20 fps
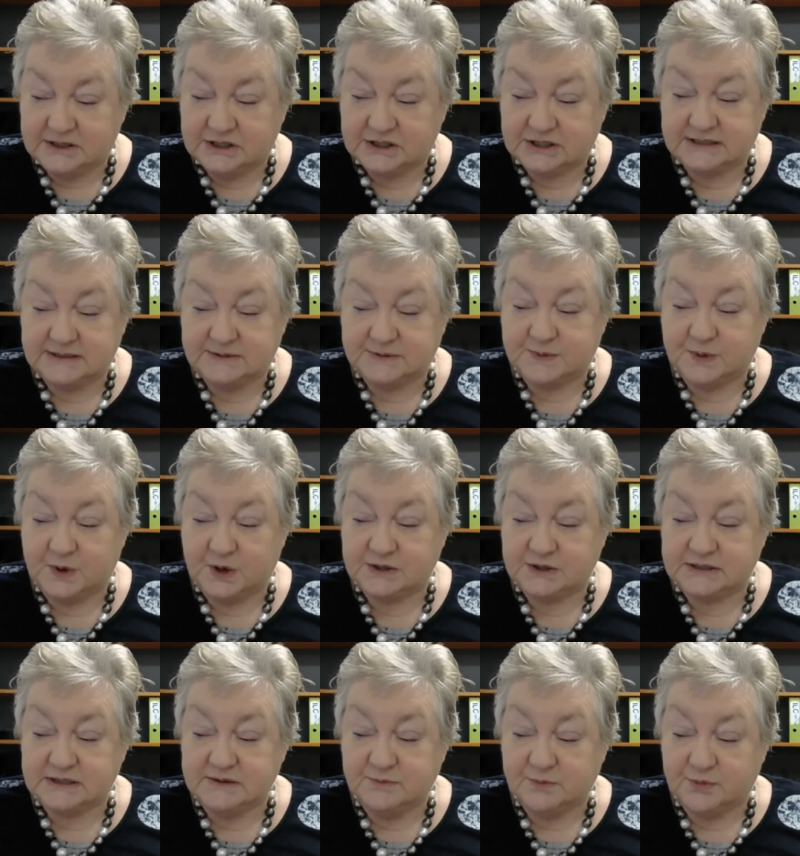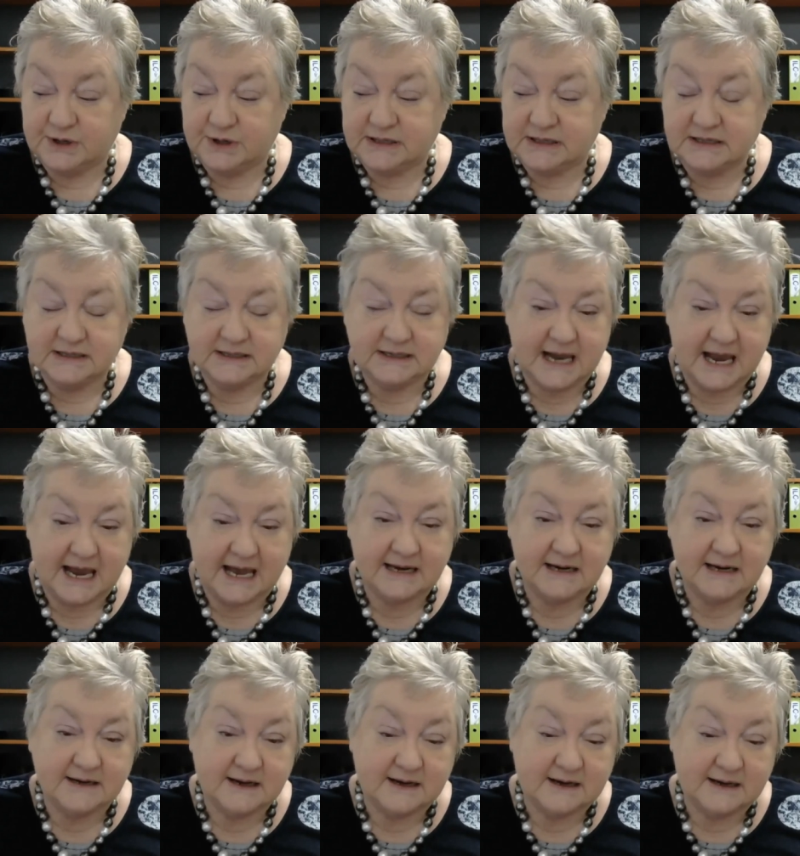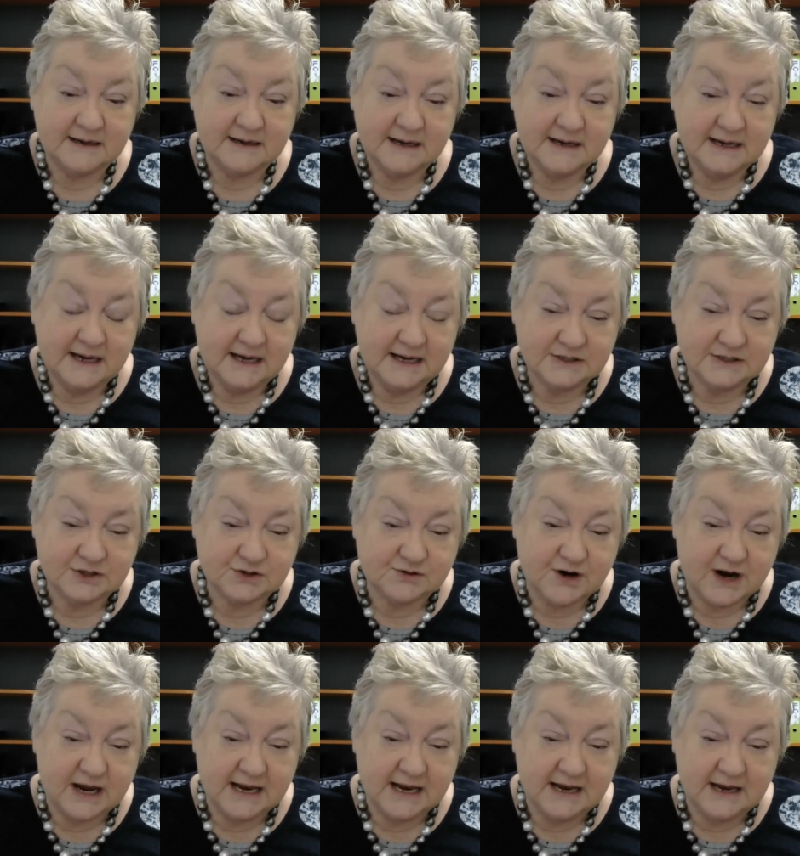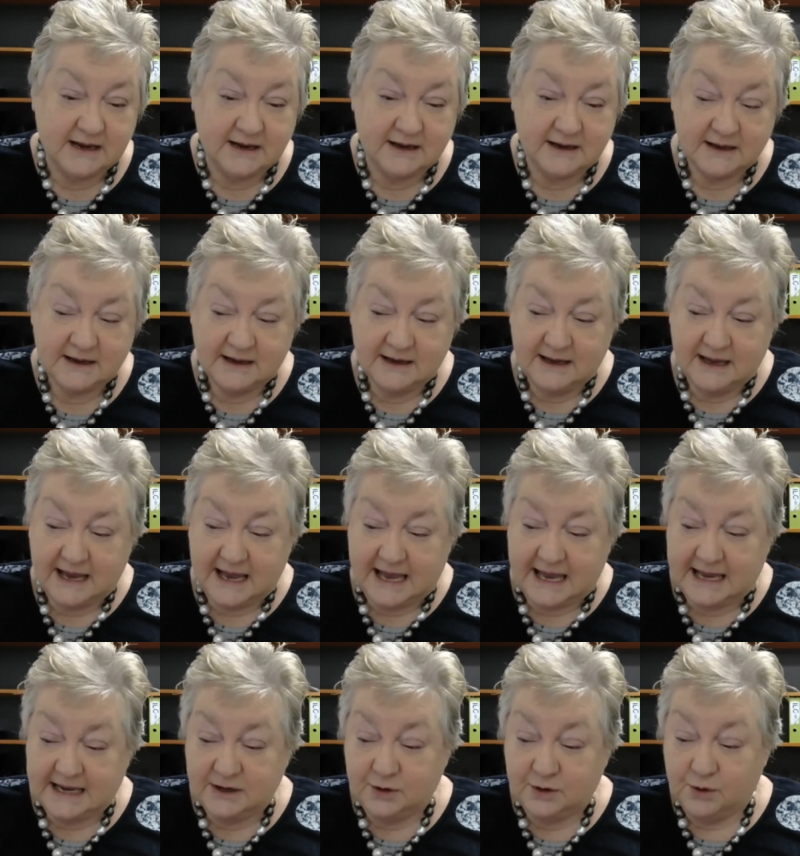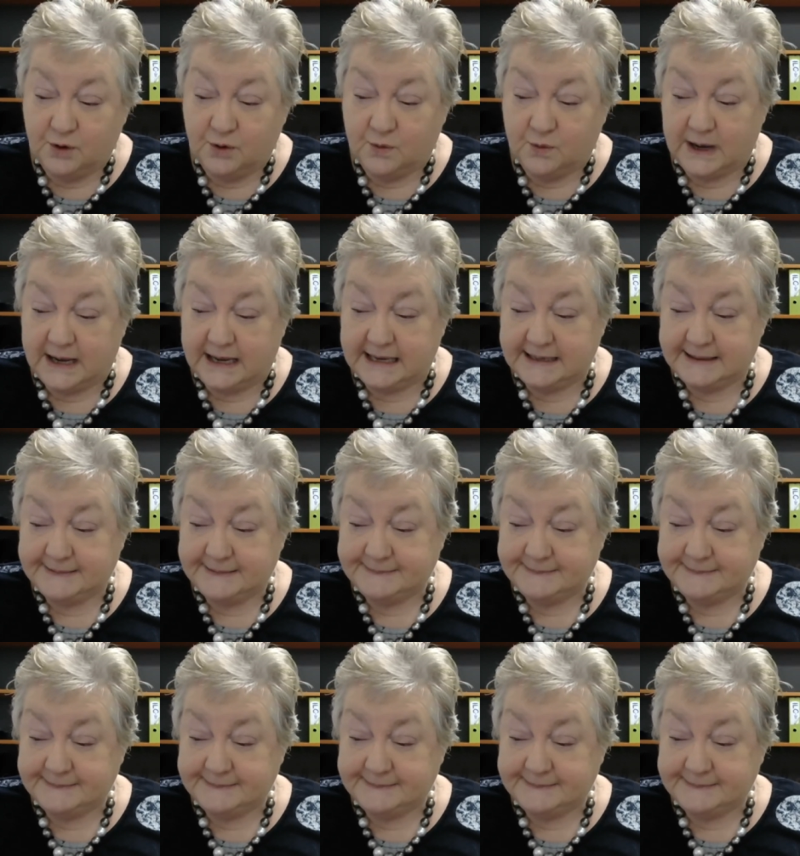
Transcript: She's worked in Britain, Canada, Australia, and Norway.